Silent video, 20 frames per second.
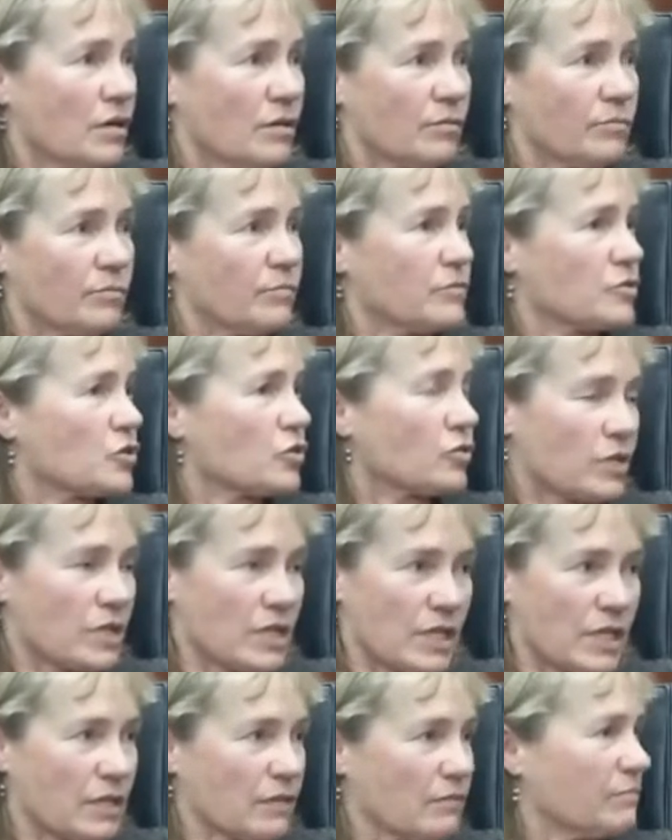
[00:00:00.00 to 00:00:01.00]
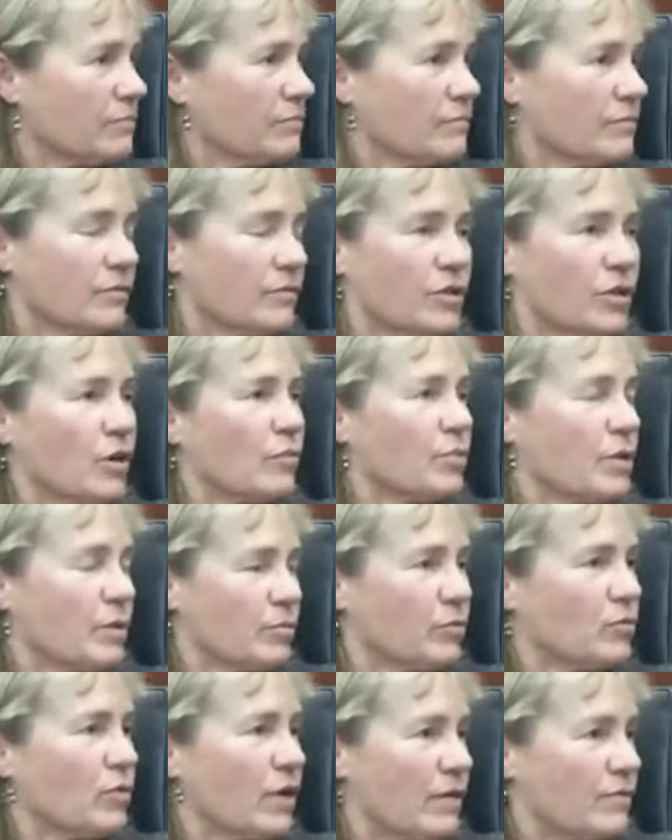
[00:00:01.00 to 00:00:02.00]
certainly there are
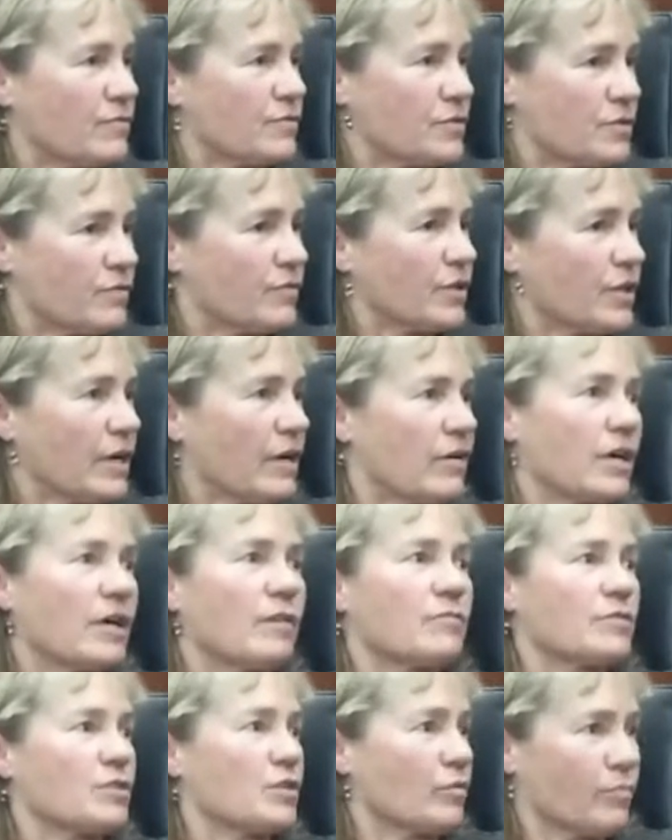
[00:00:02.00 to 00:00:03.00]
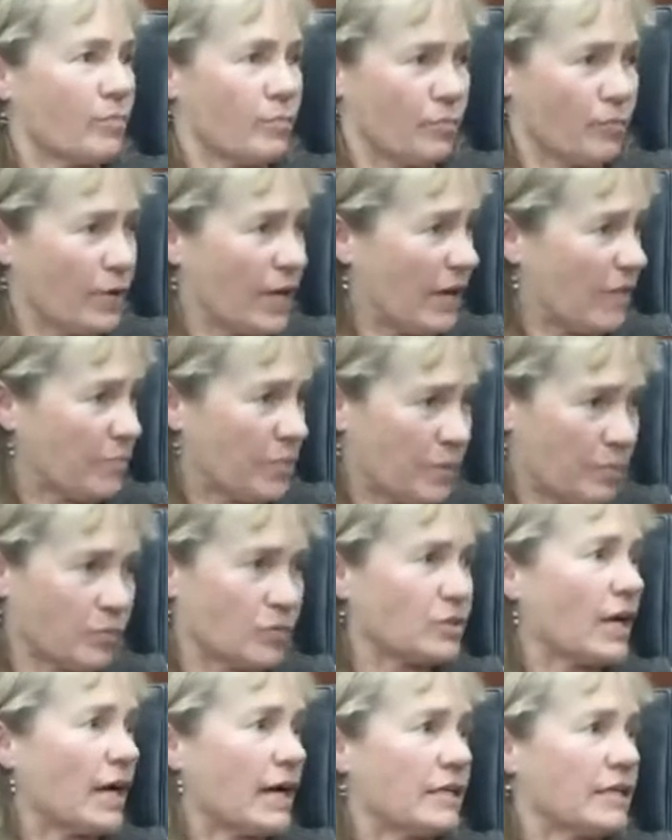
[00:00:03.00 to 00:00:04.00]
people who have severe outcomes. We have people
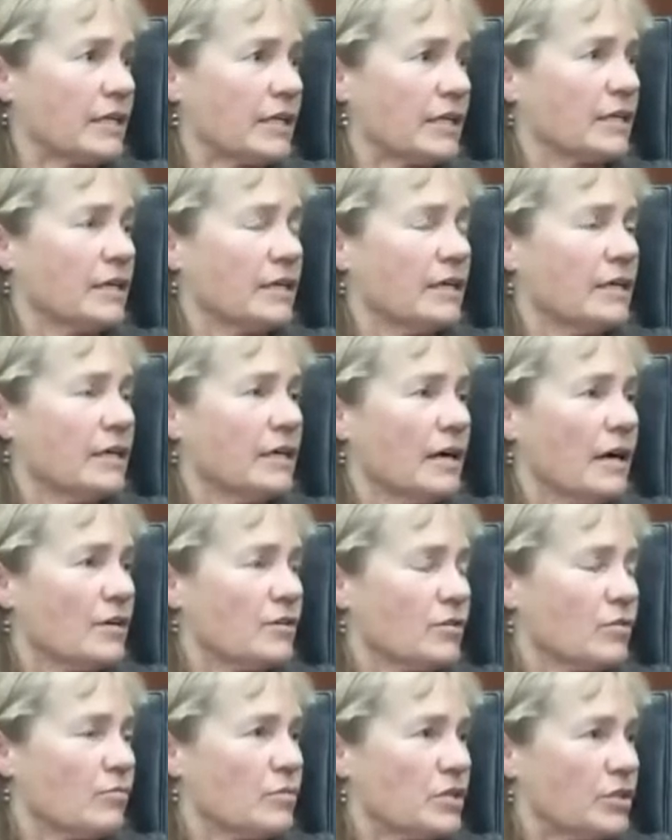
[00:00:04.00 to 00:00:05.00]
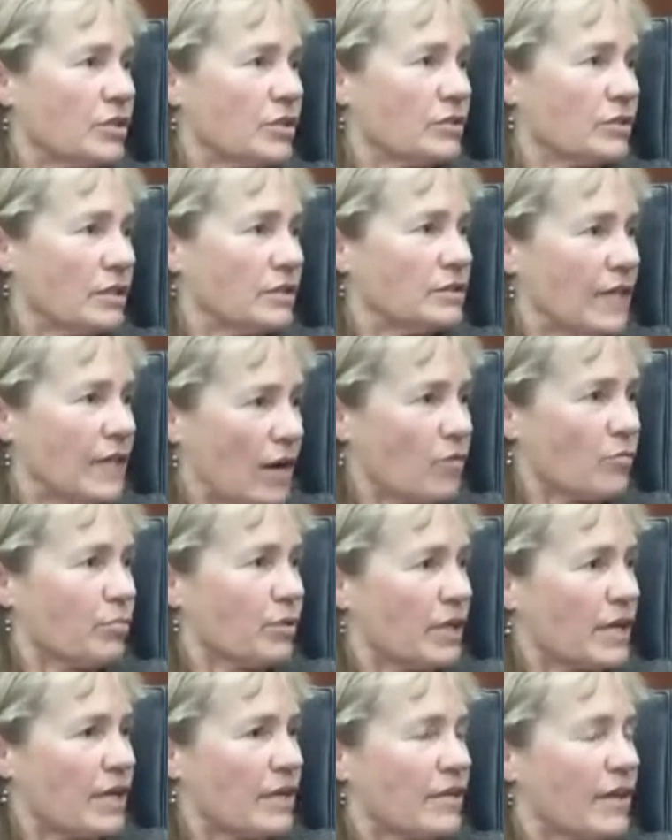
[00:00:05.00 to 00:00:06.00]
dying. I don't mean to
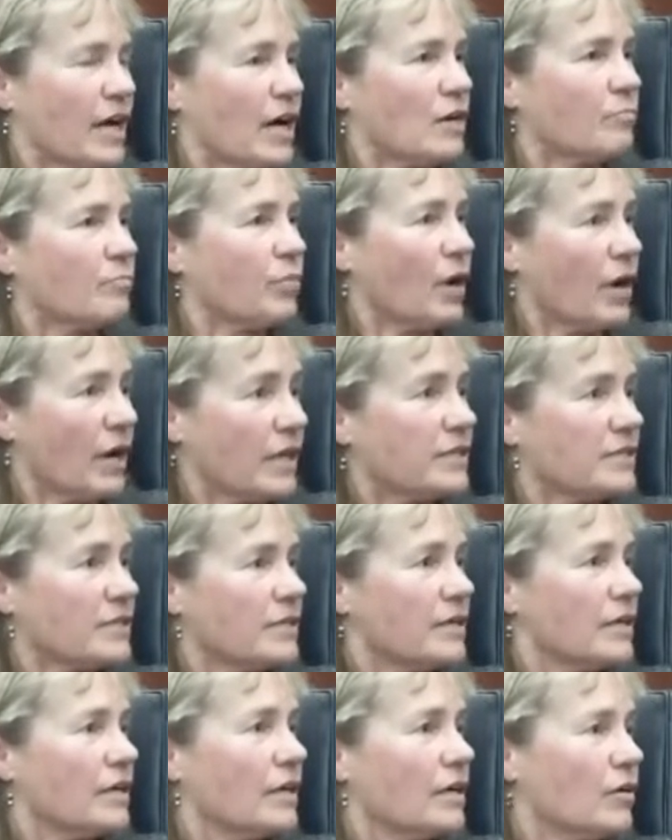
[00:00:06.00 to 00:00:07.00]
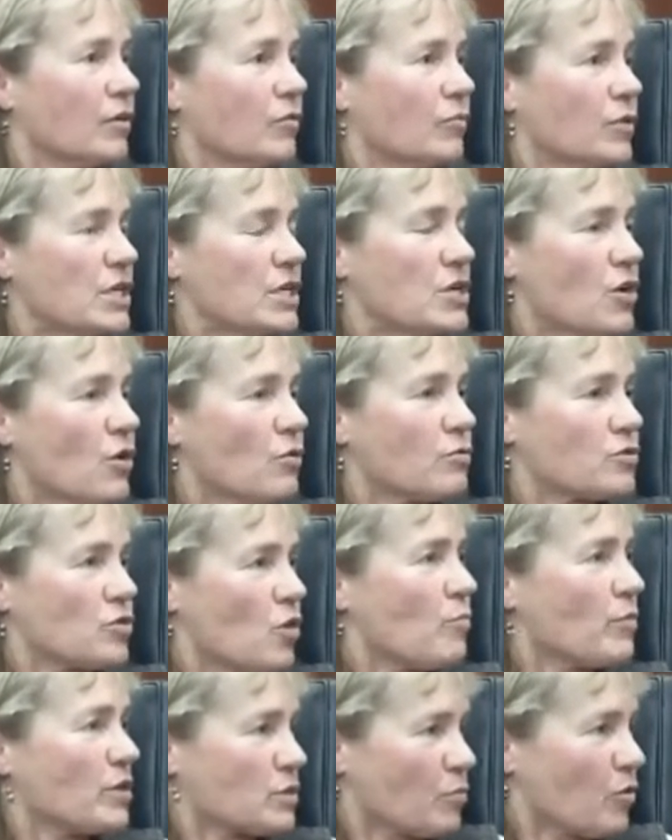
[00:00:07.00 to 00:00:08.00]
downplay that, but we know so
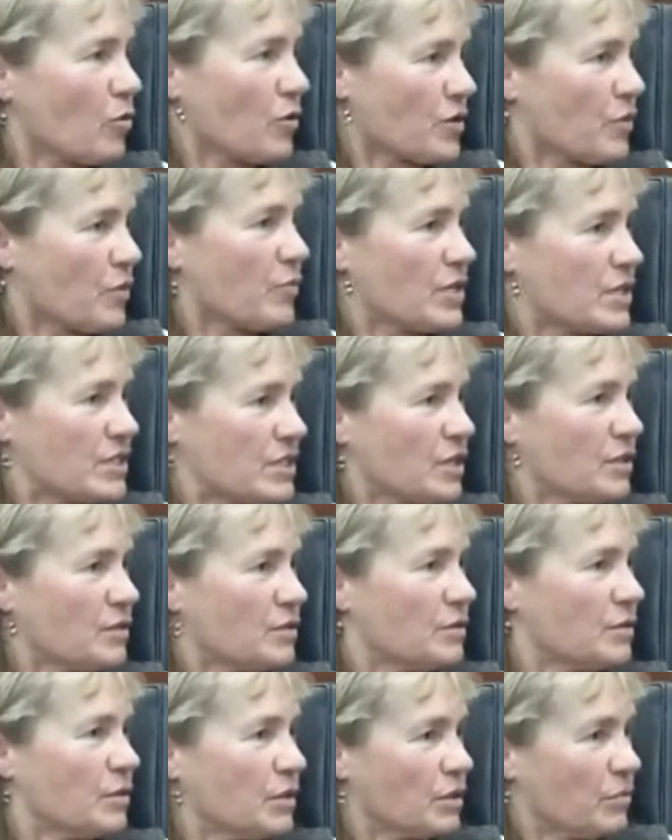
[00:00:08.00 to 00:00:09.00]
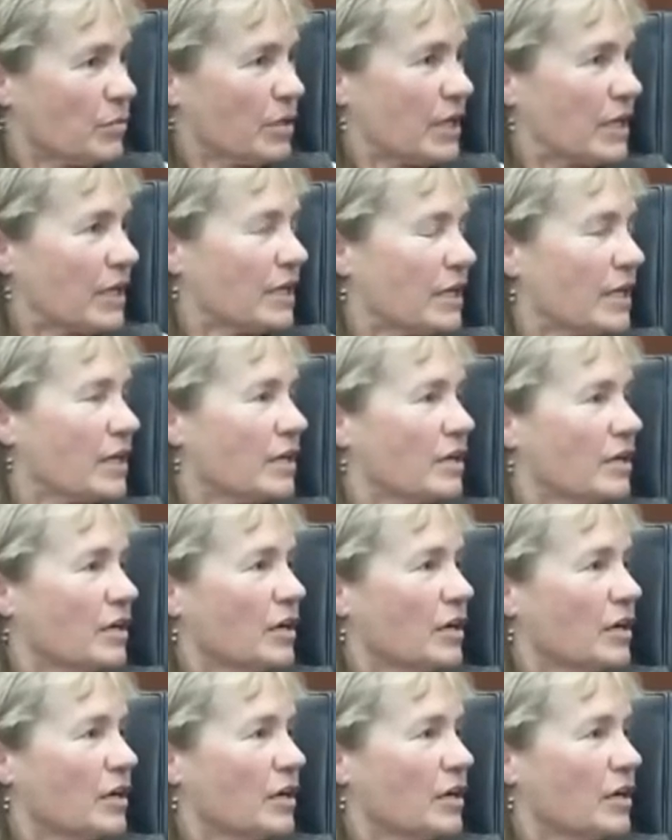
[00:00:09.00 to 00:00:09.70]
much more than we did in the beginning.